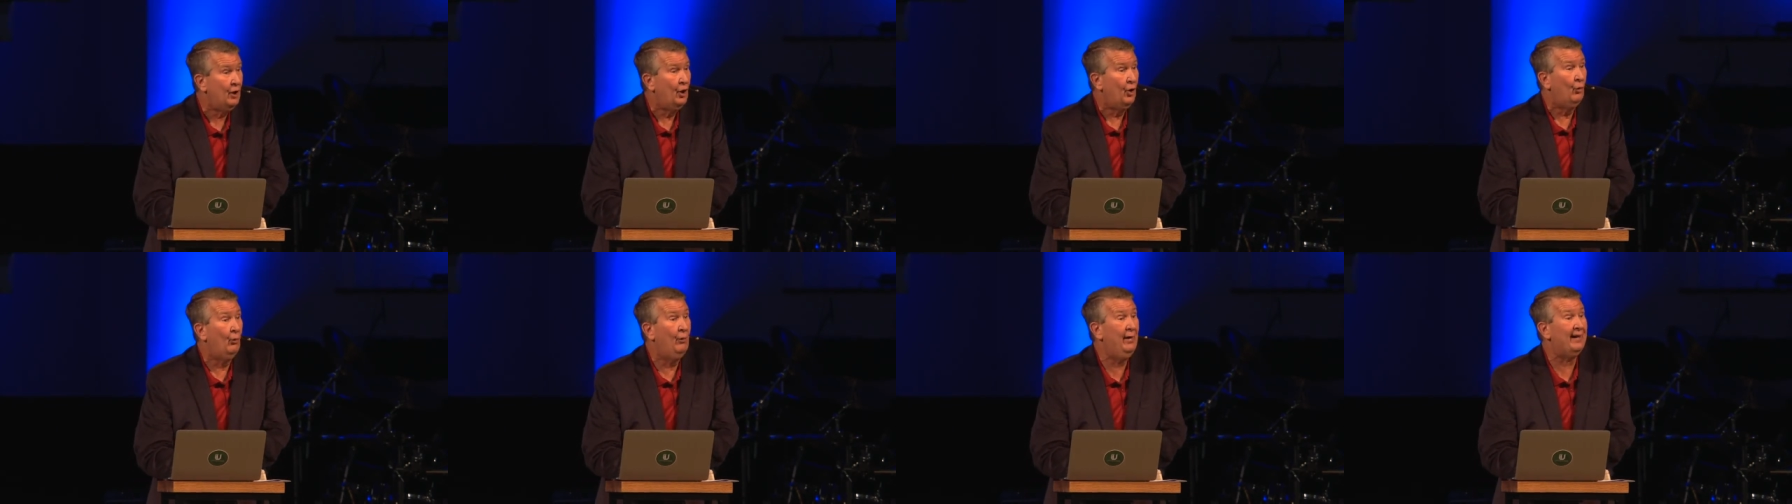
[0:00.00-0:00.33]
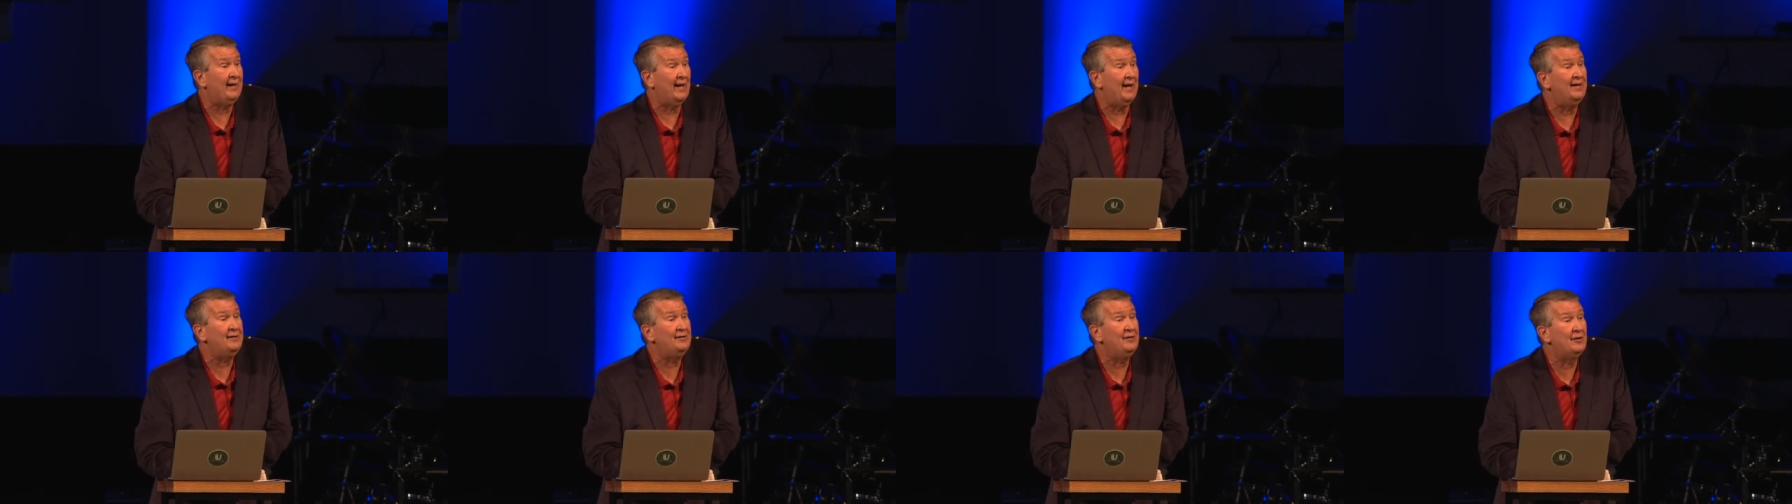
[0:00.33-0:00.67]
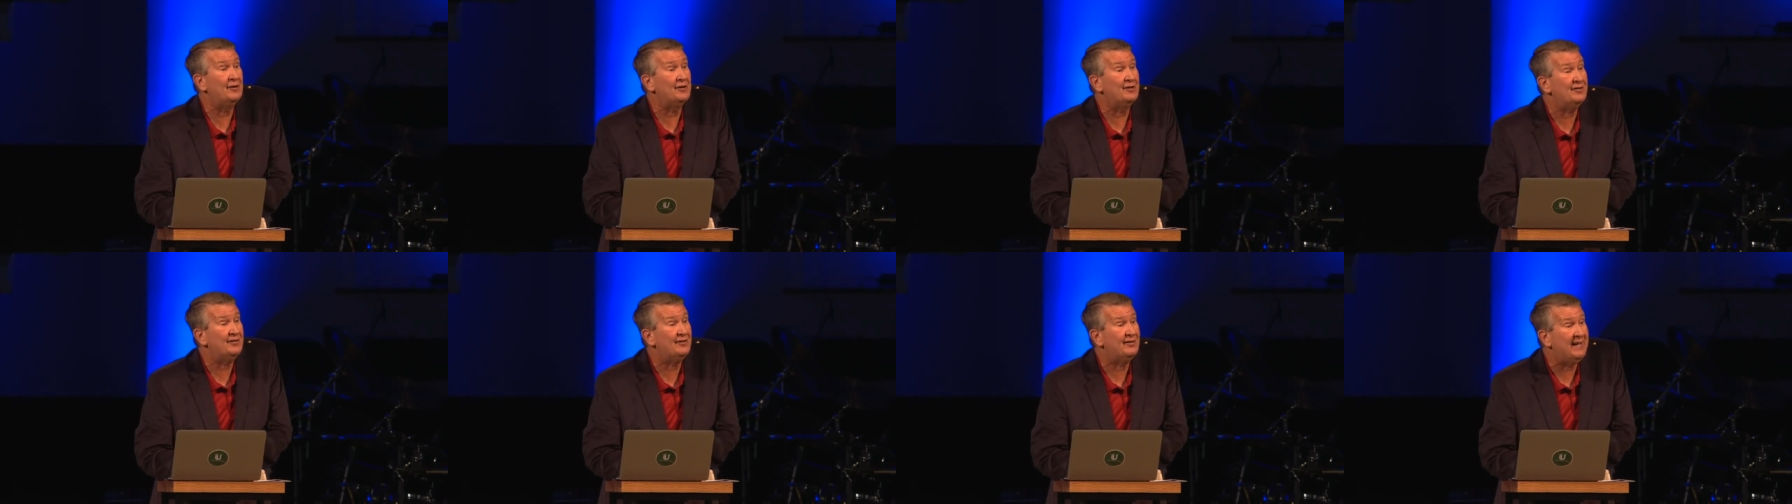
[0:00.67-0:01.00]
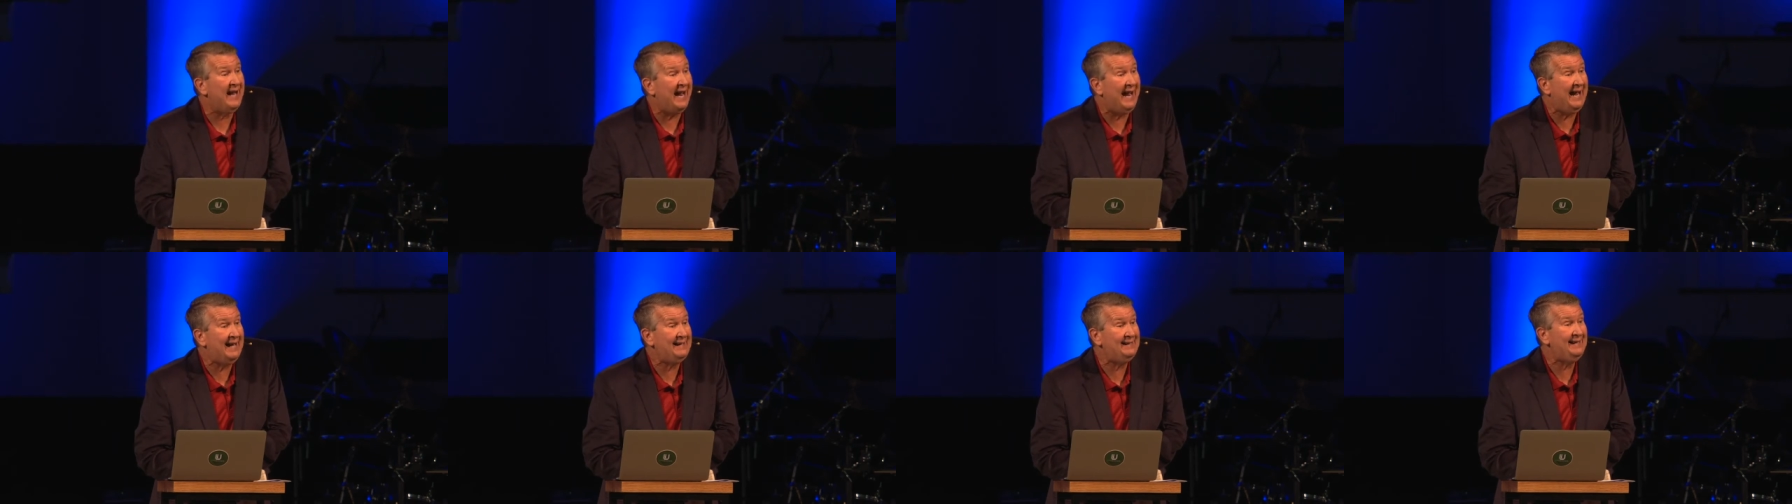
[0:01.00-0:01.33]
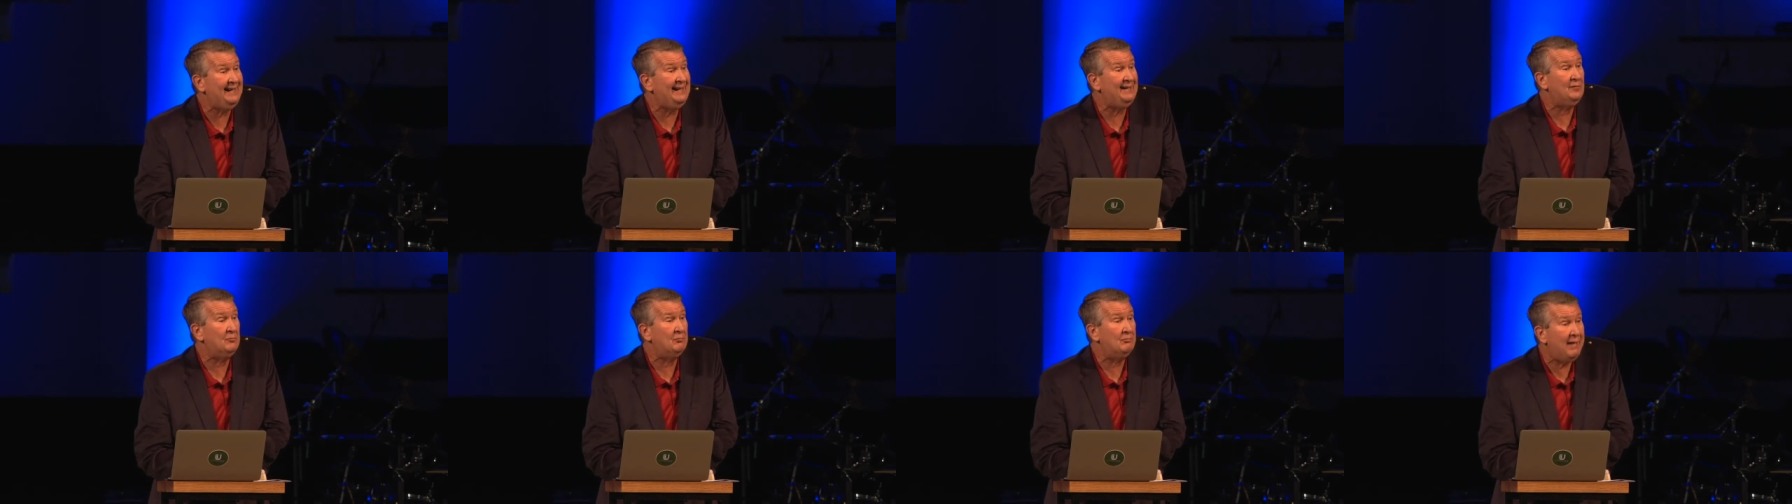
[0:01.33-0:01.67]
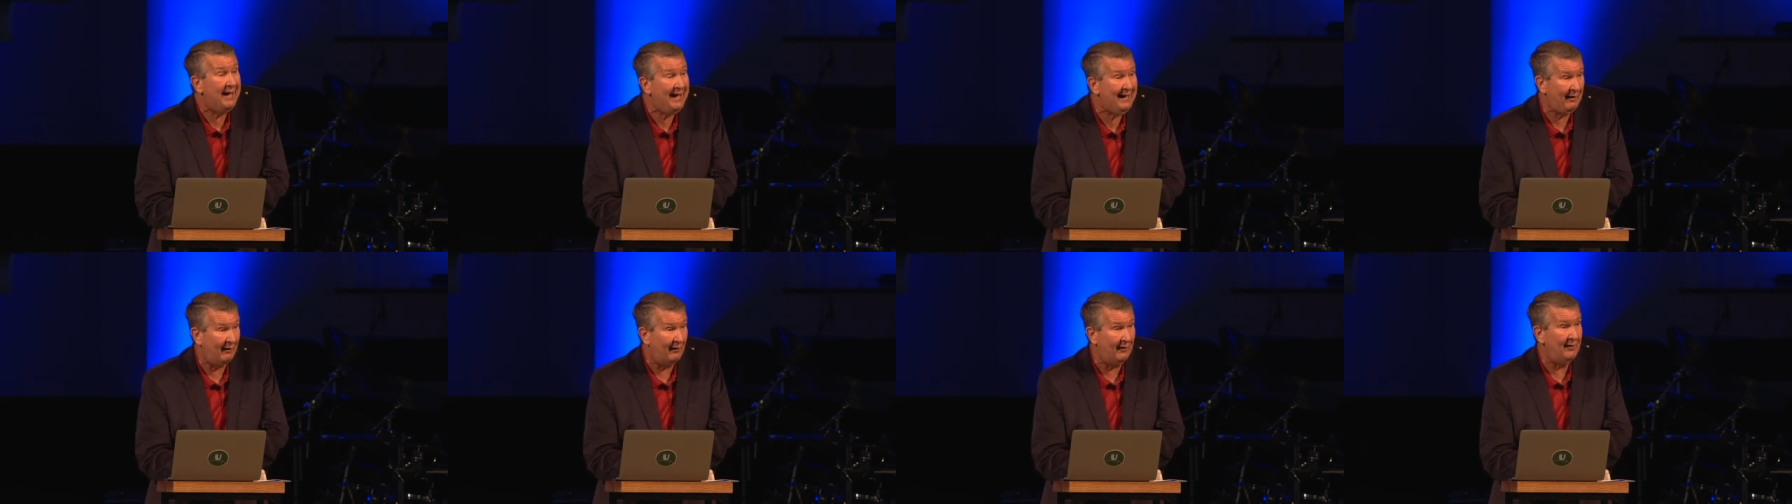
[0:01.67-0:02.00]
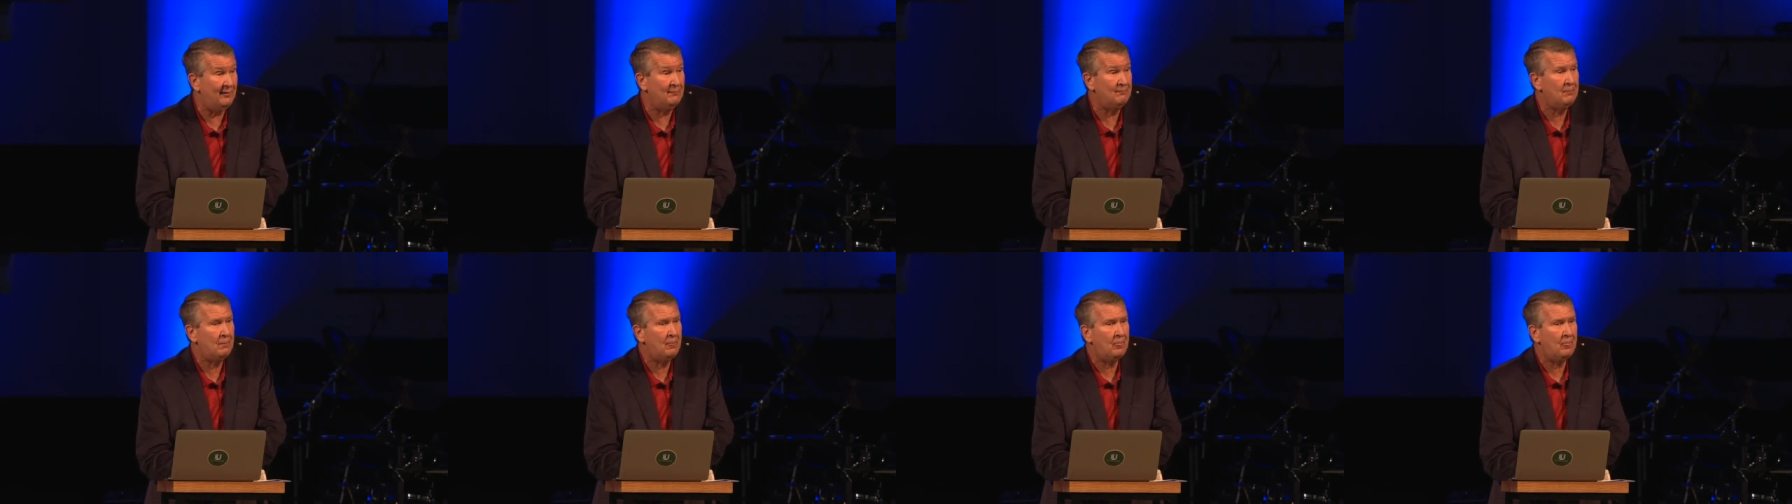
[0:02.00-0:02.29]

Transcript: "We'll understand it better